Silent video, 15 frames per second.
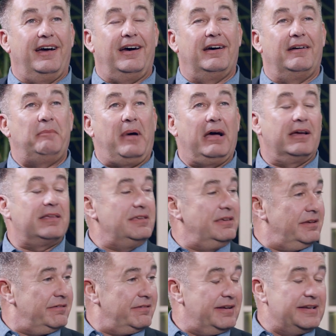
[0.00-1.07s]
Yeah. Uh, about a
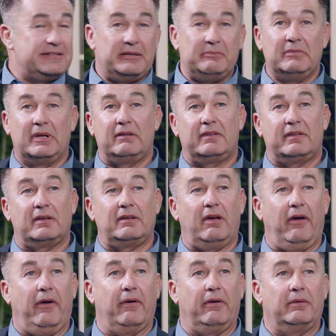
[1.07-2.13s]
year, 18 months
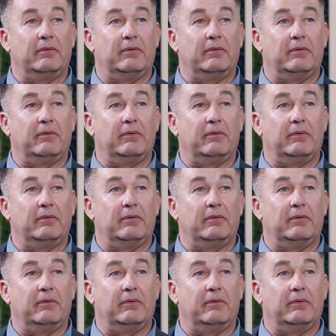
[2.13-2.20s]
ago,